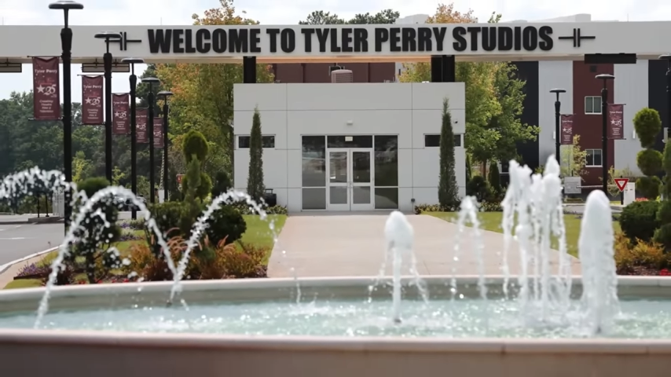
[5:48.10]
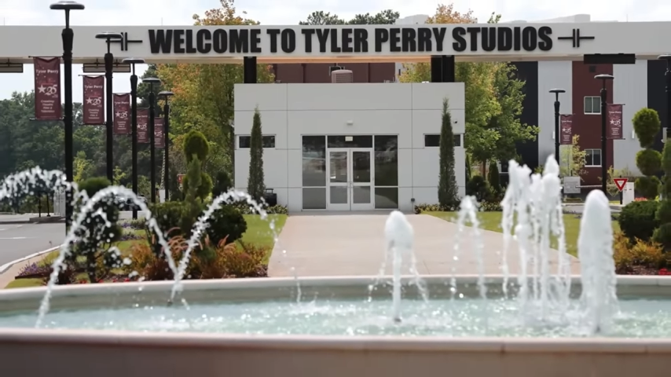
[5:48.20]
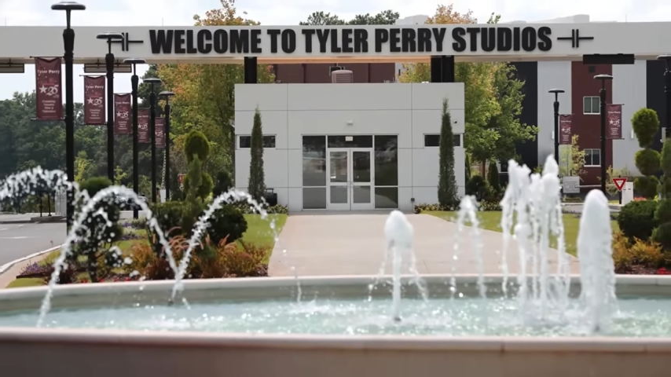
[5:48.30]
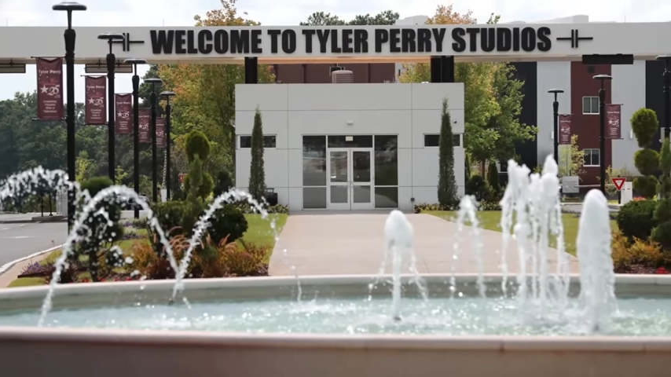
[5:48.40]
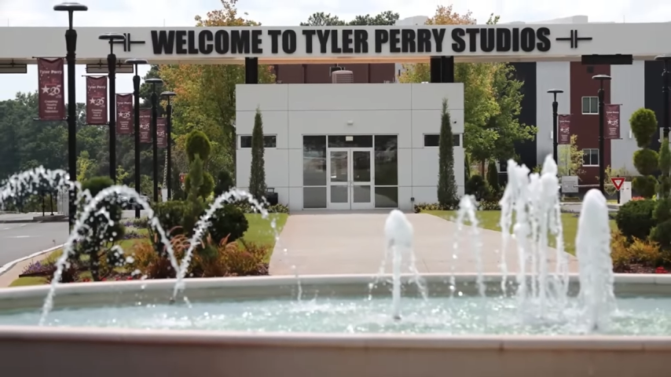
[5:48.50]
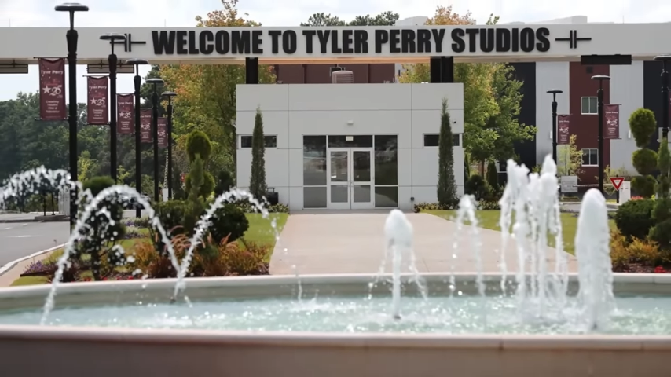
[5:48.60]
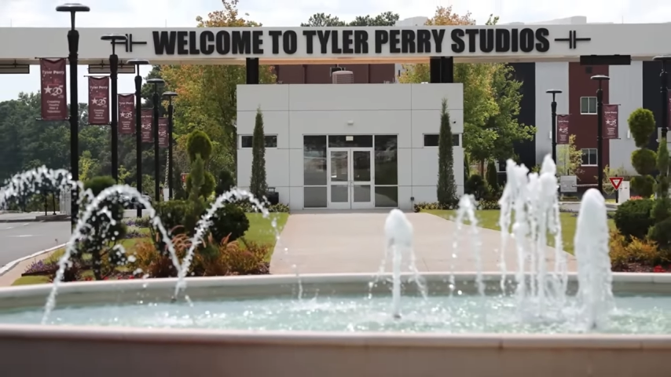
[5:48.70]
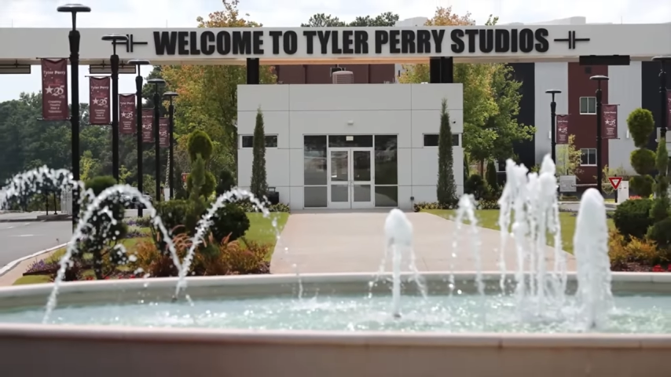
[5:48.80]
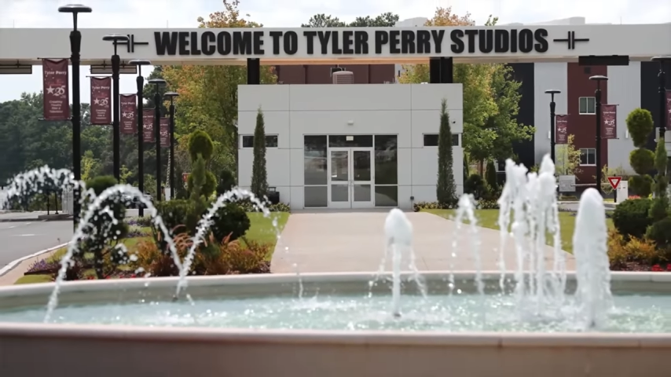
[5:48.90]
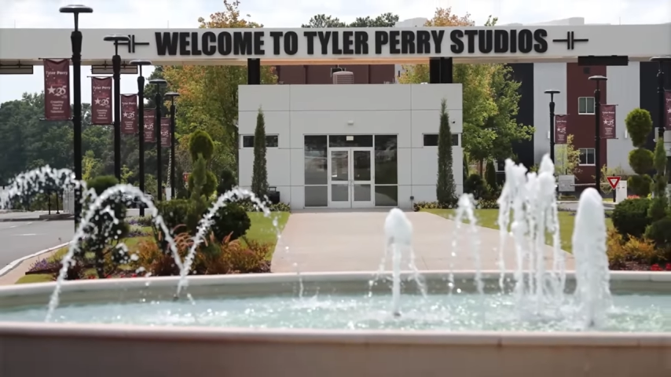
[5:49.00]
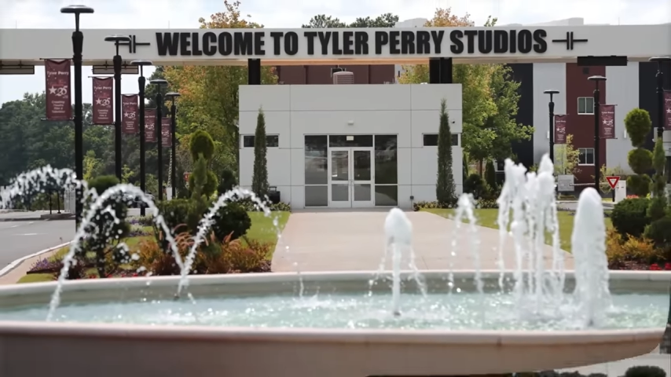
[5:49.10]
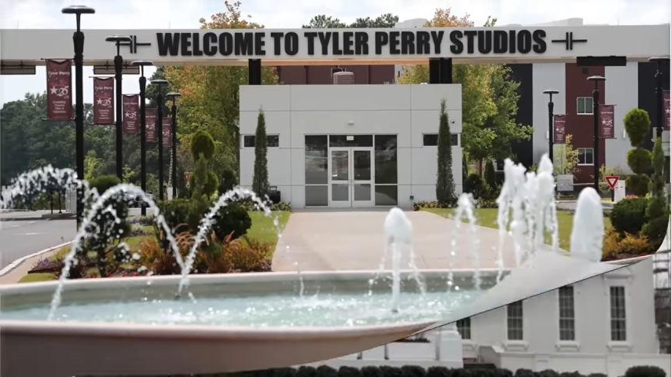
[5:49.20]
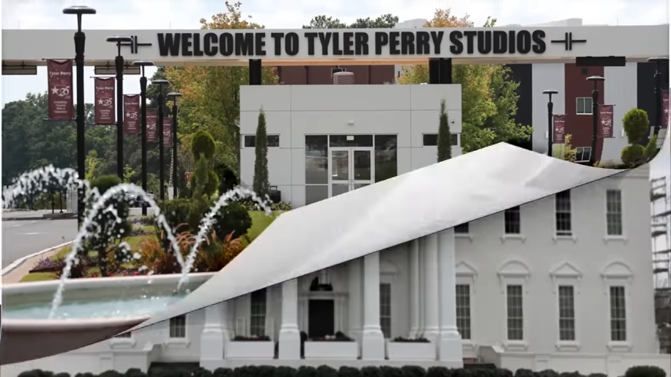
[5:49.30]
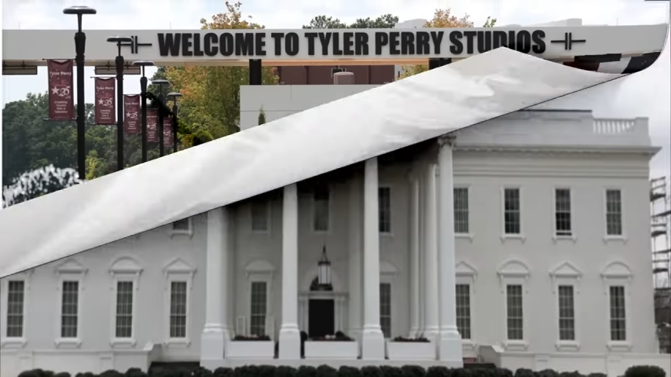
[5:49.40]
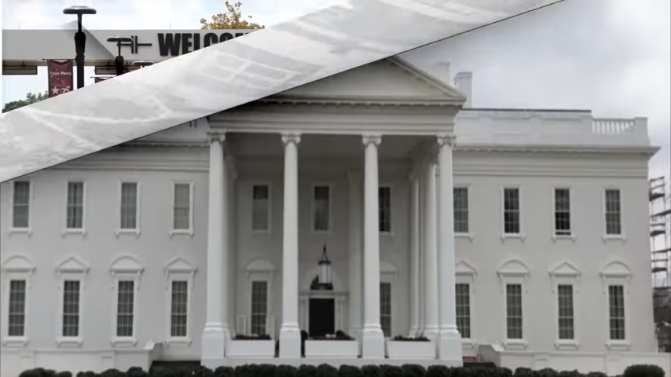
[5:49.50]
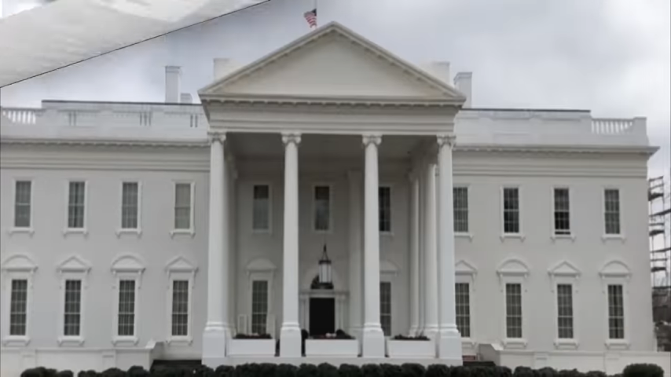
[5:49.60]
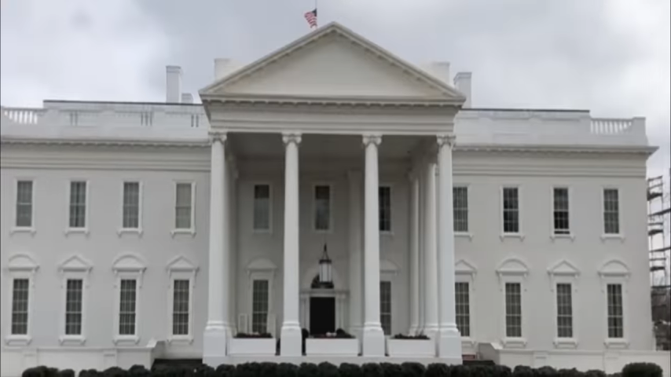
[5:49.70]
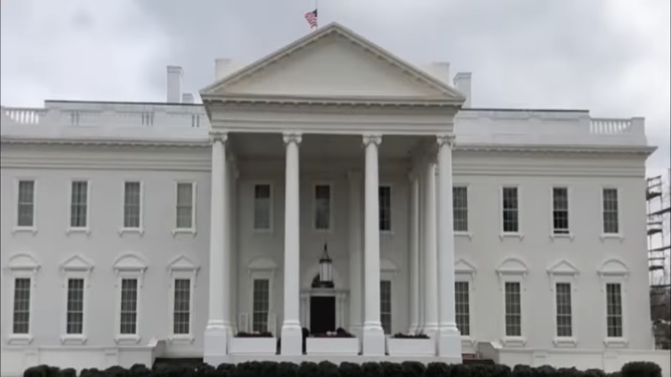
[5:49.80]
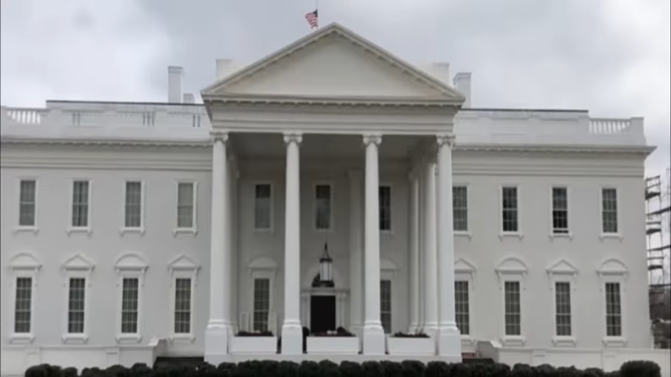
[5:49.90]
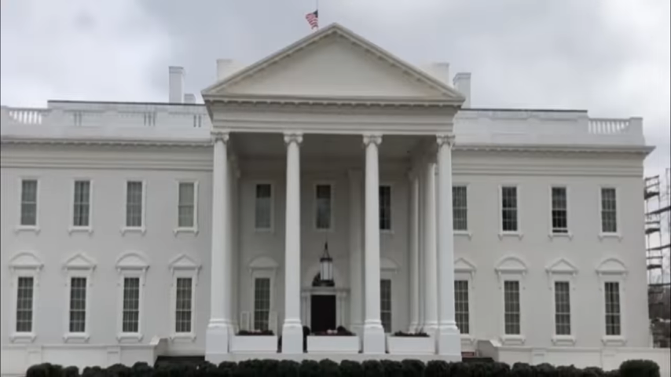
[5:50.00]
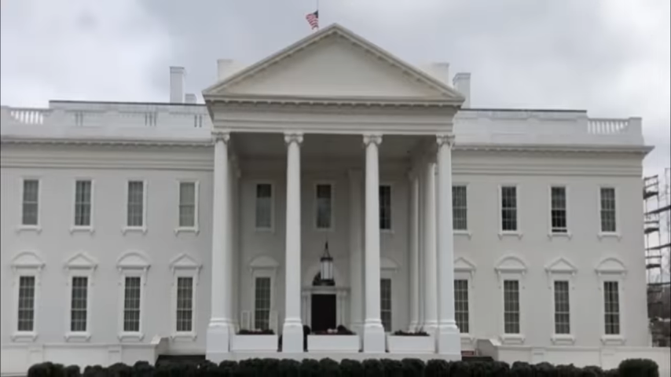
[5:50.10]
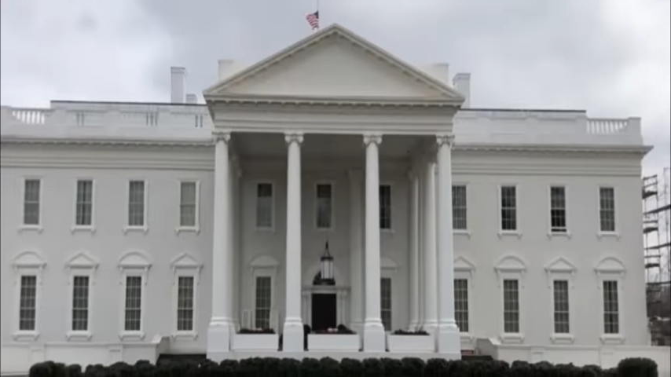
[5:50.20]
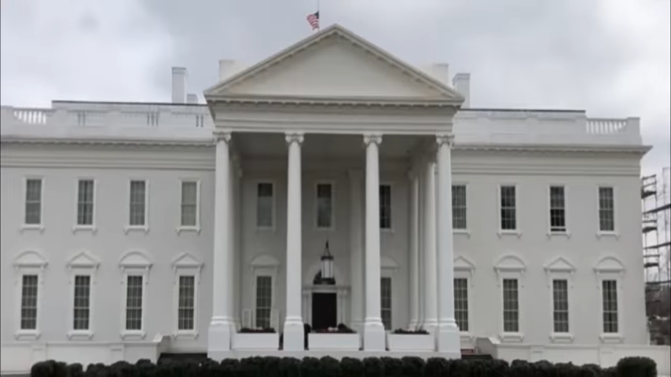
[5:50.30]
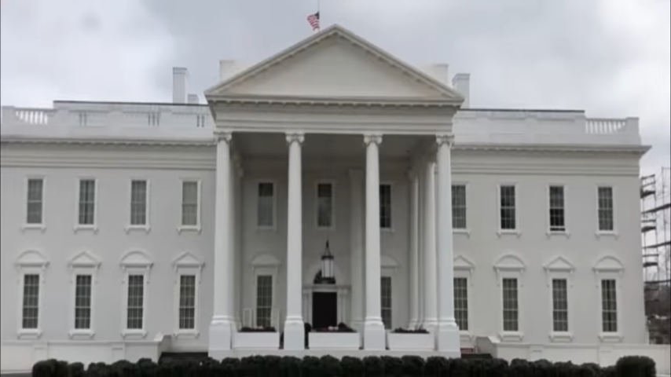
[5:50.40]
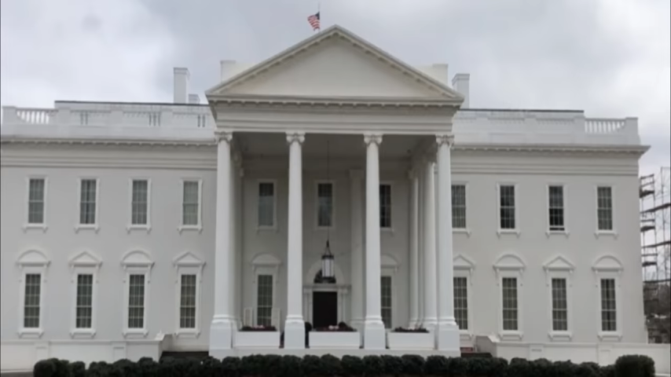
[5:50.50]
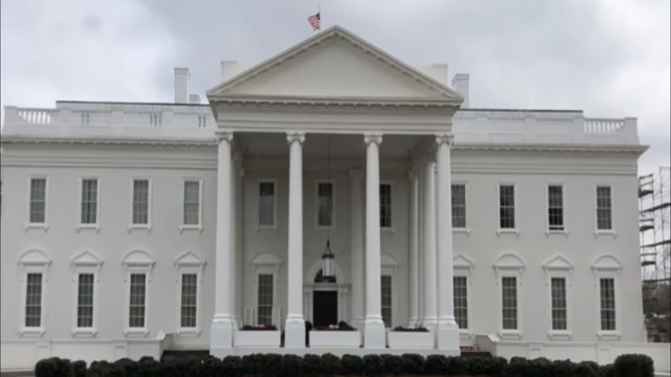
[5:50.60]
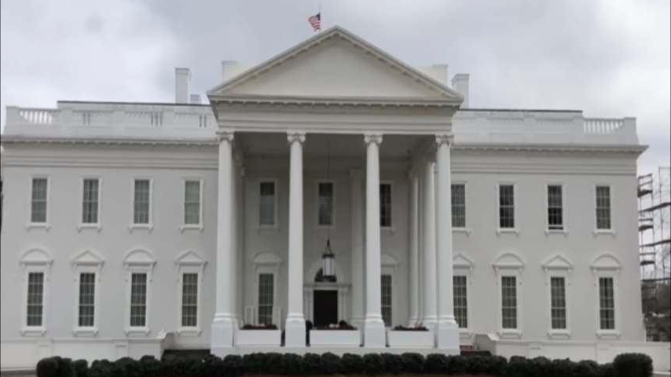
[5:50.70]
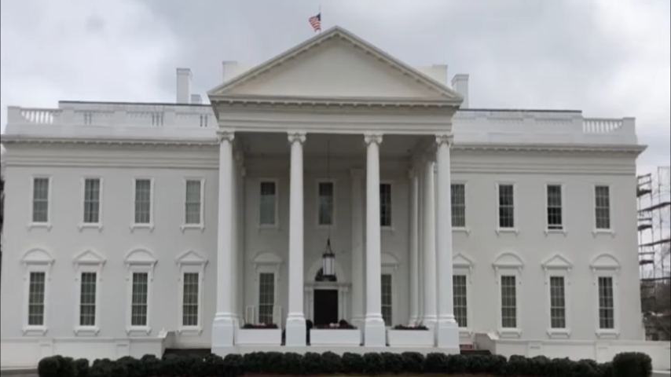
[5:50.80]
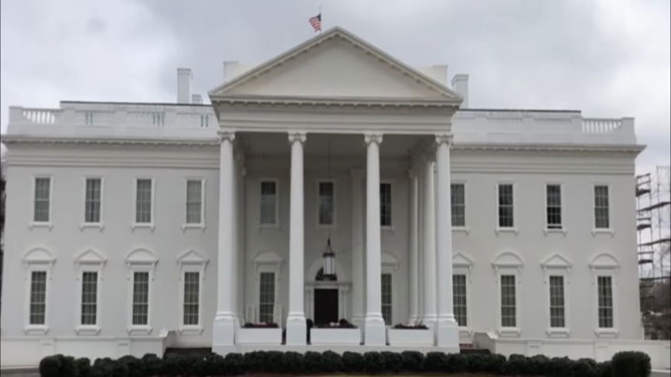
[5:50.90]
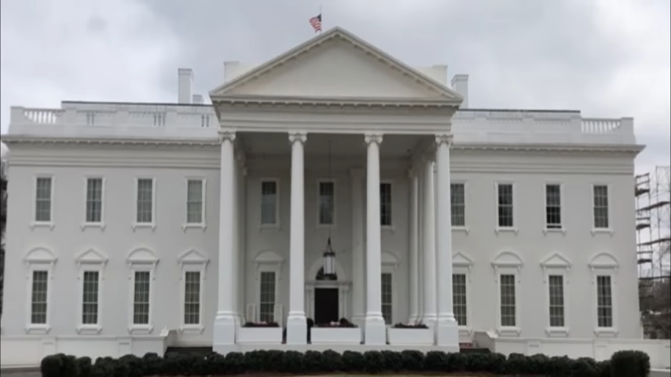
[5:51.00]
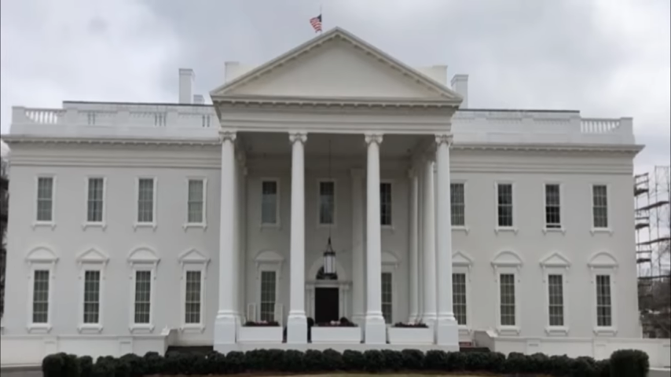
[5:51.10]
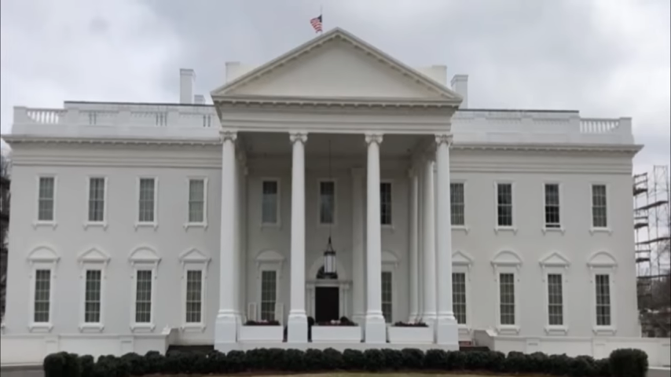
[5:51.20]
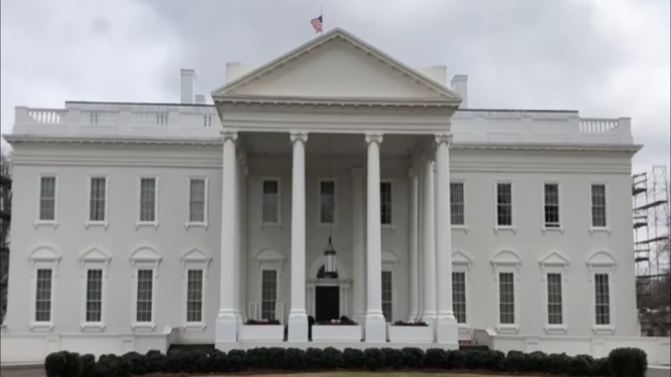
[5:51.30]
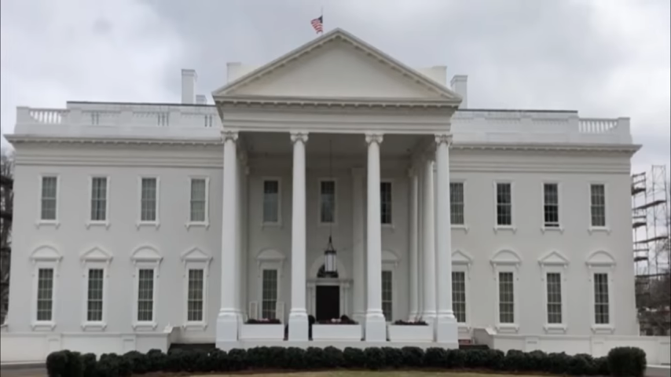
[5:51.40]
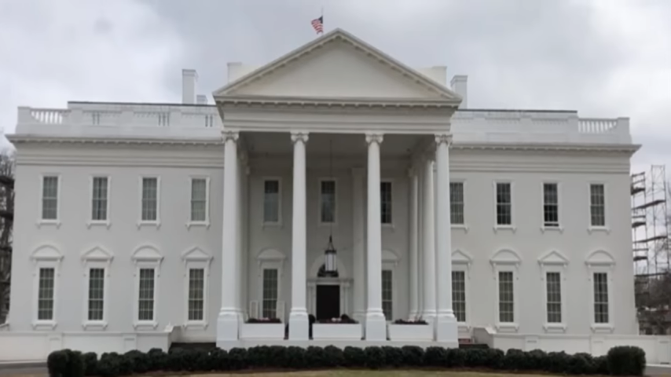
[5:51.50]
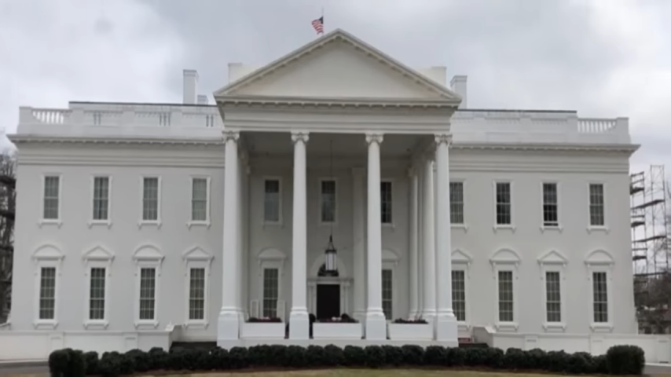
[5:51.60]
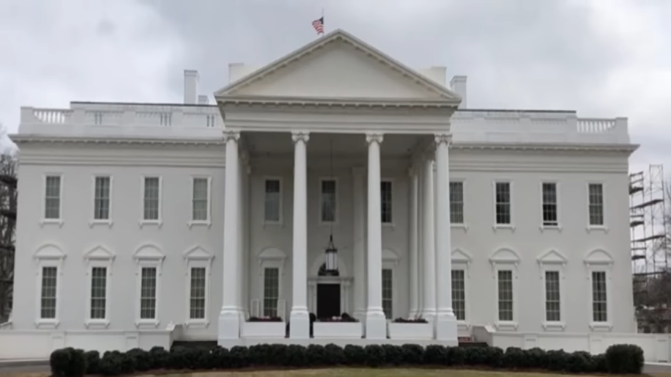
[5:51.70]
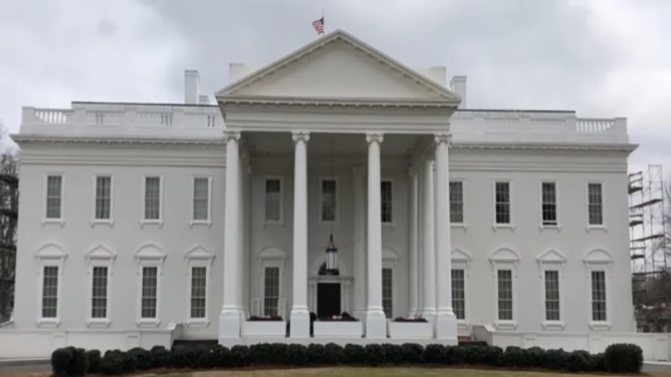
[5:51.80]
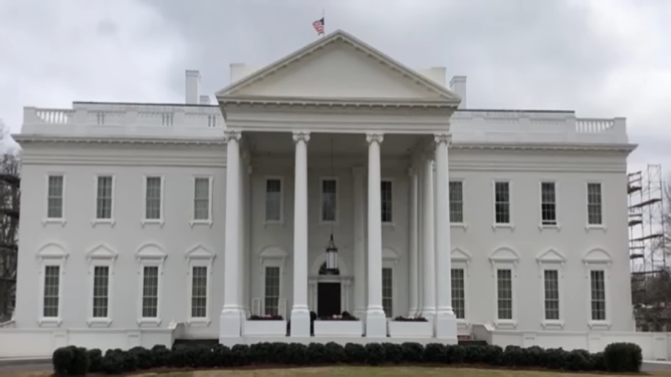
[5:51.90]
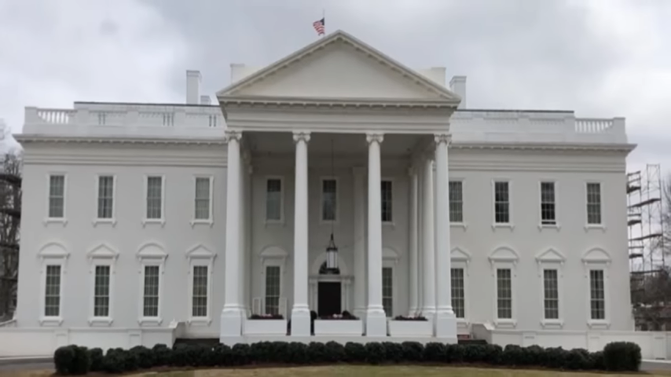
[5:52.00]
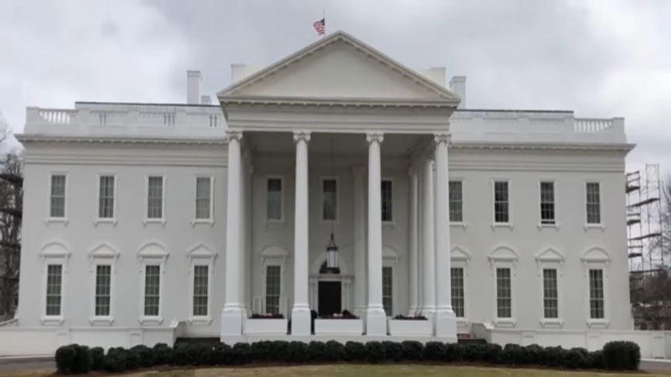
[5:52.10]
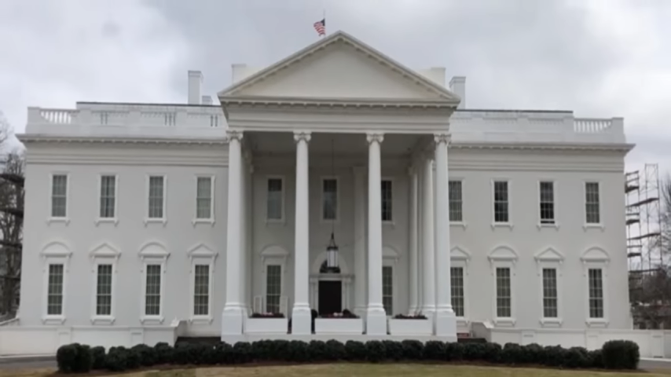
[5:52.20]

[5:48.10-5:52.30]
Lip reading: (no speaker visible)